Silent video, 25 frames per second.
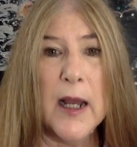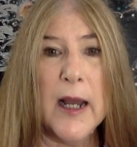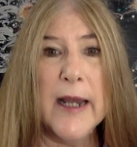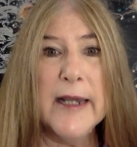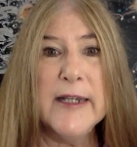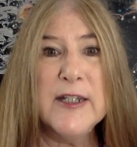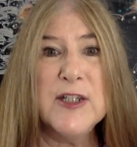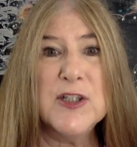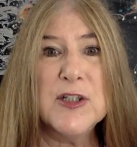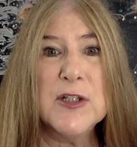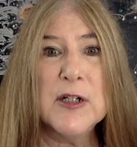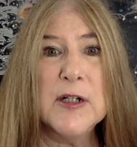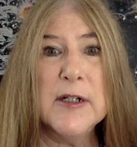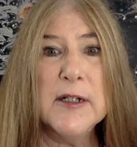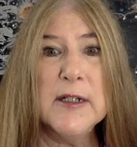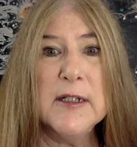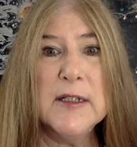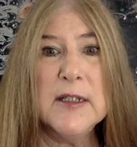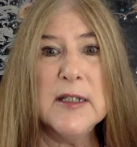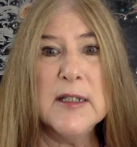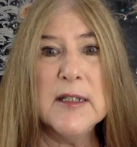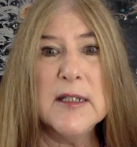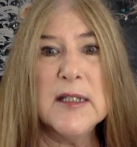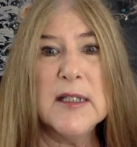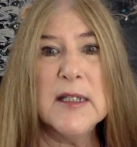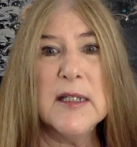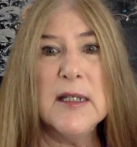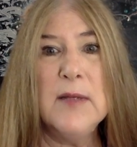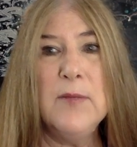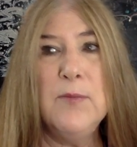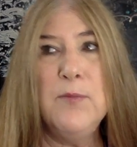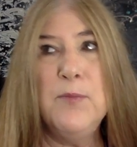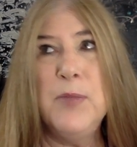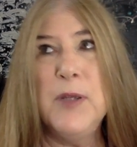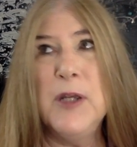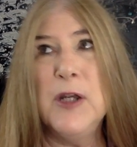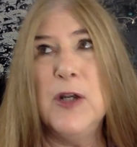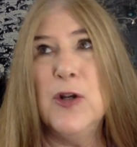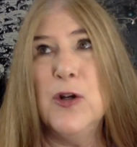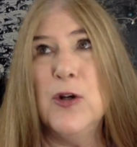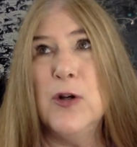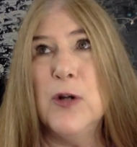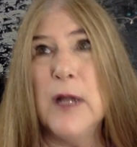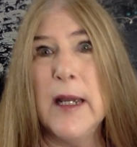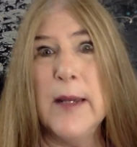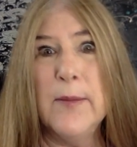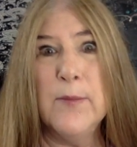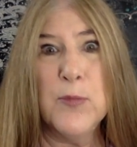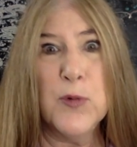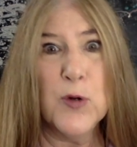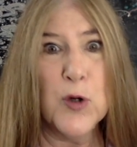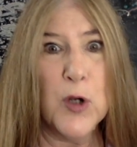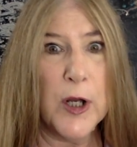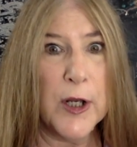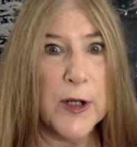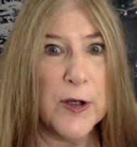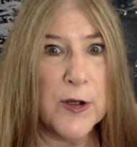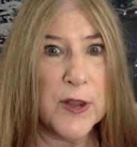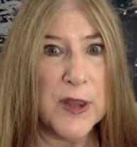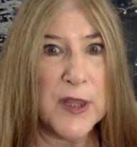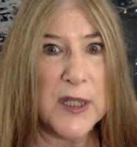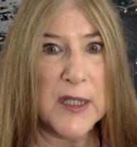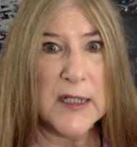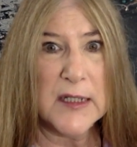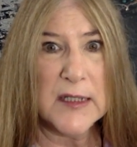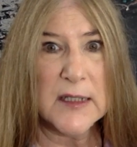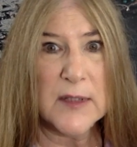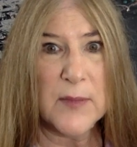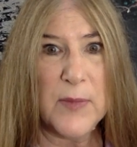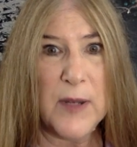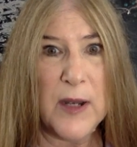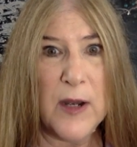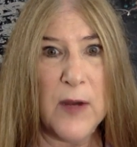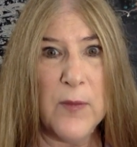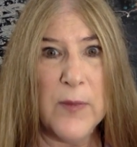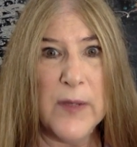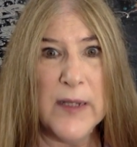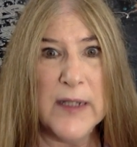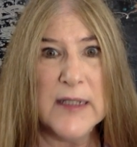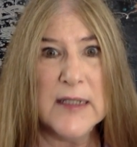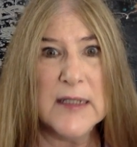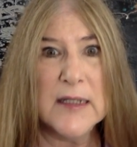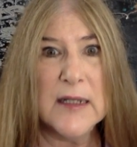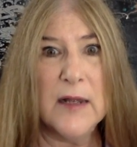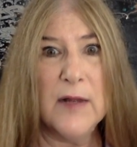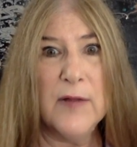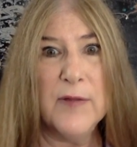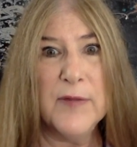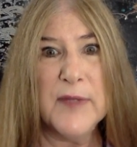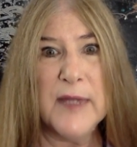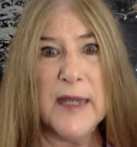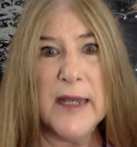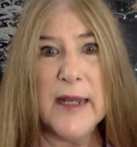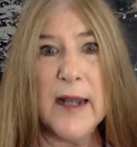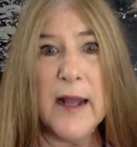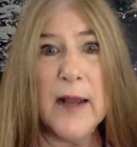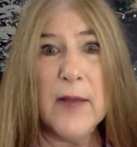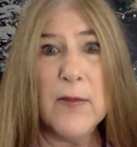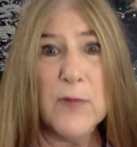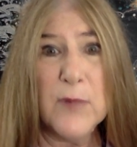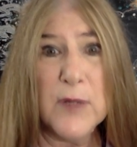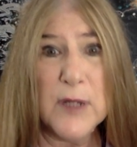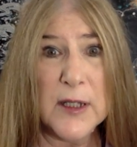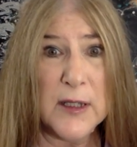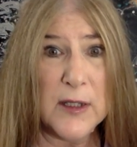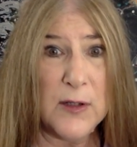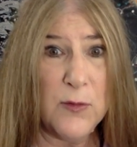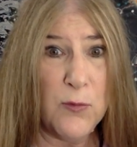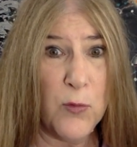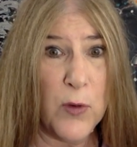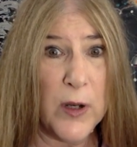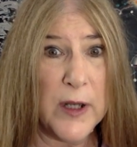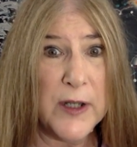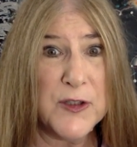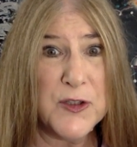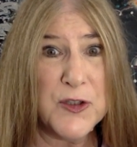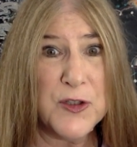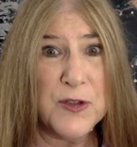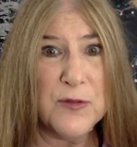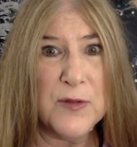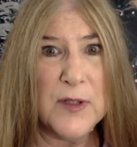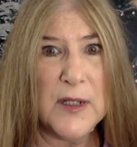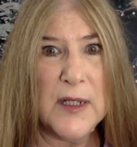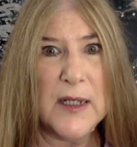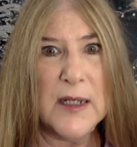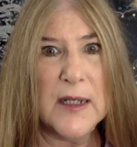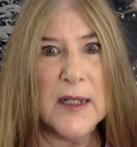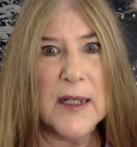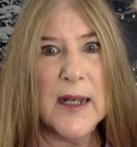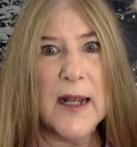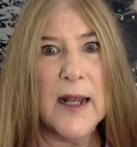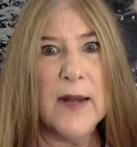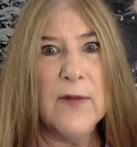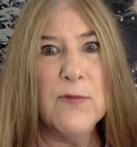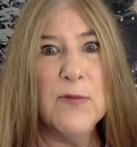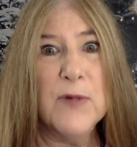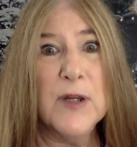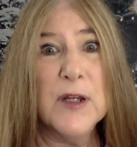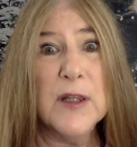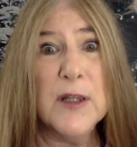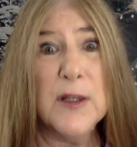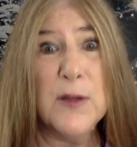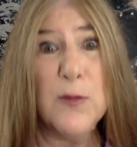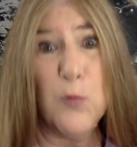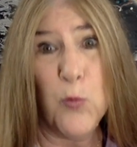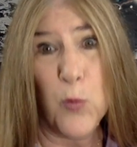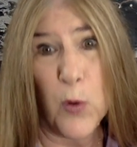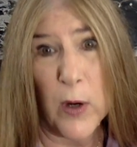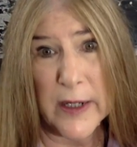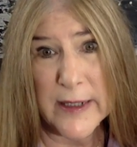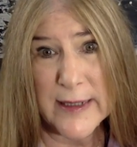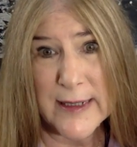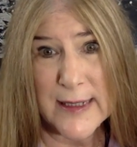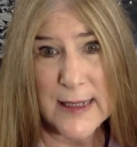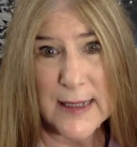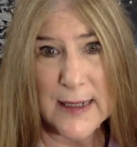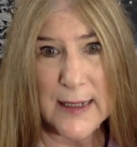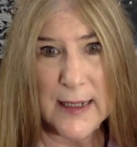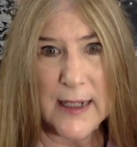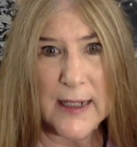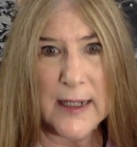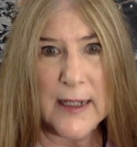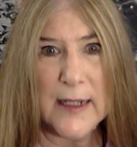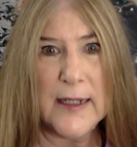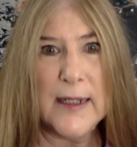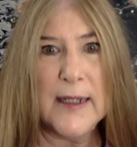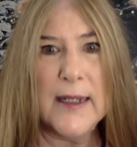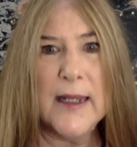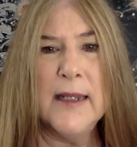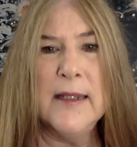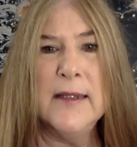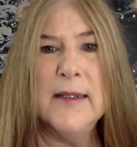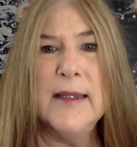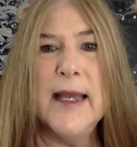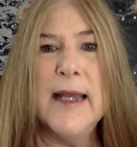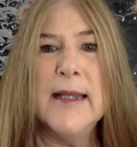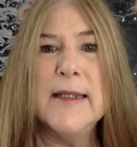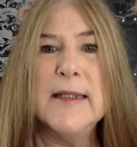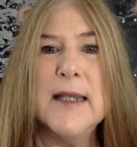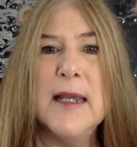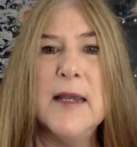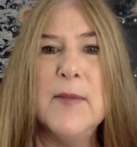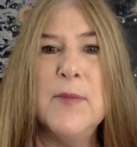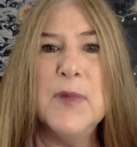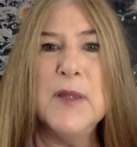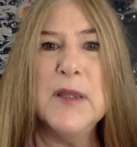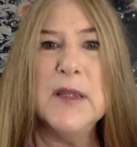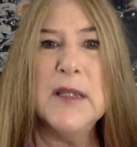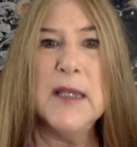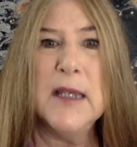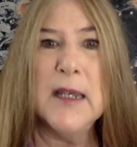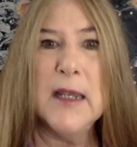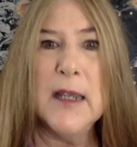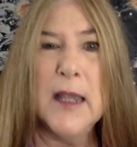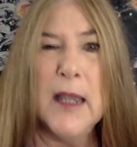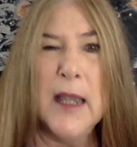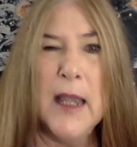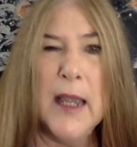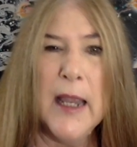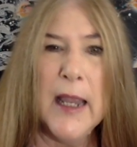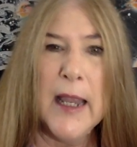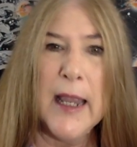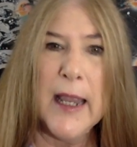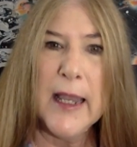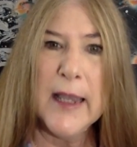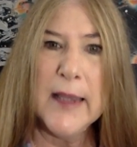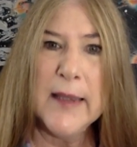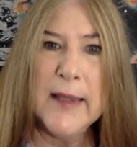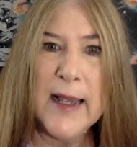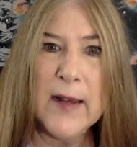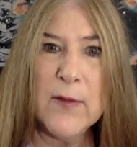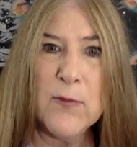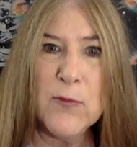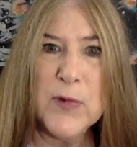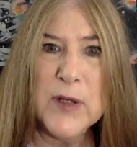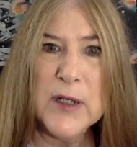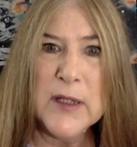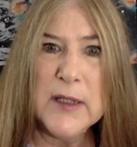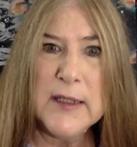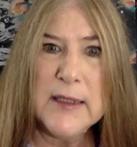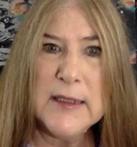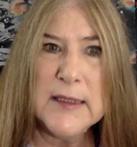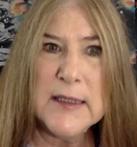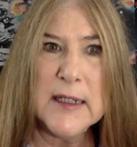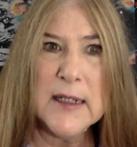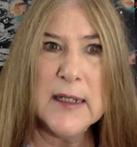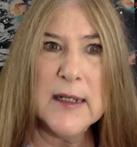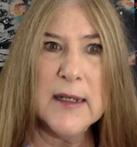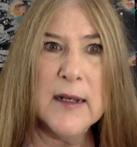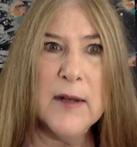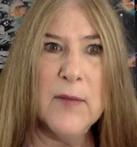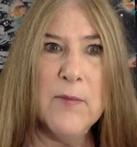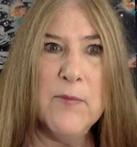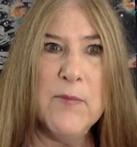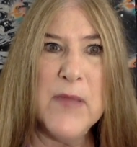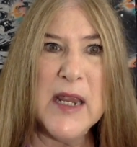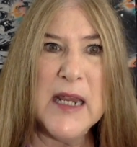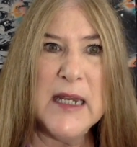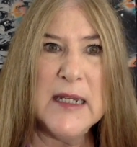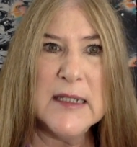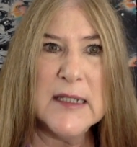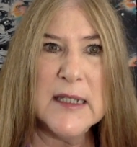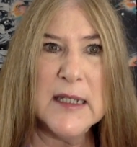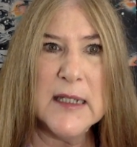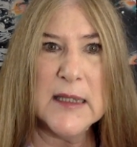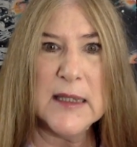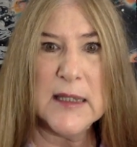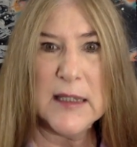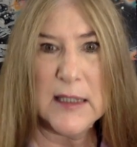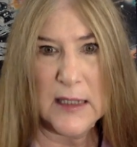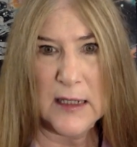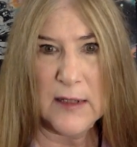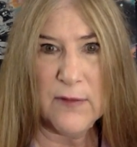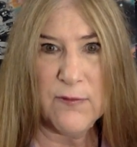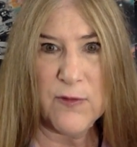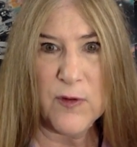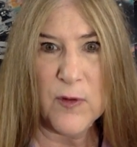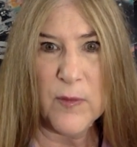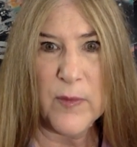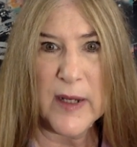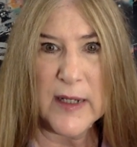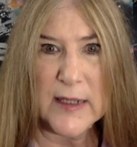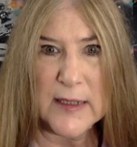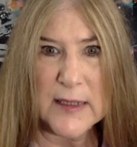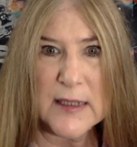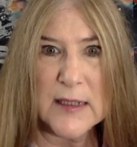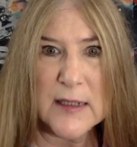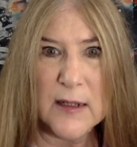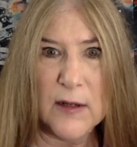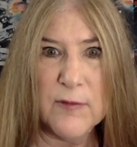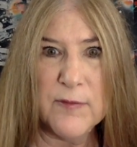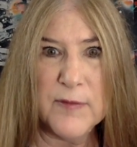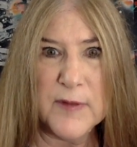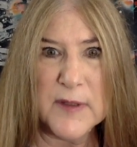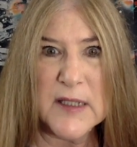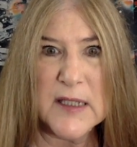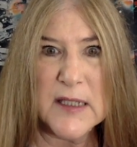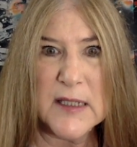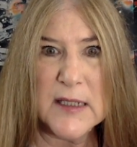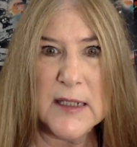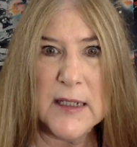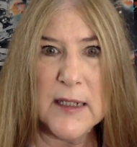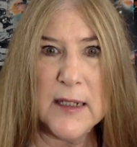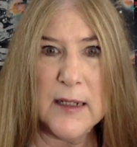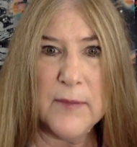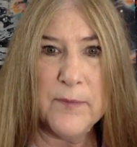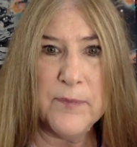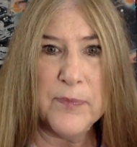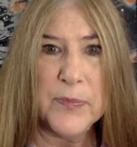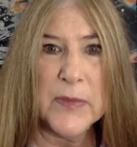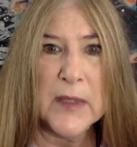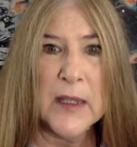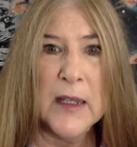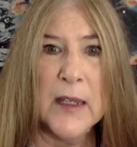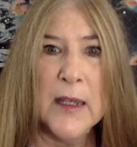I started to see bigger and broader things about myself, that I really was unique and I really was needed, and that type of thing. And that really did an amazing thing for my self-esteem.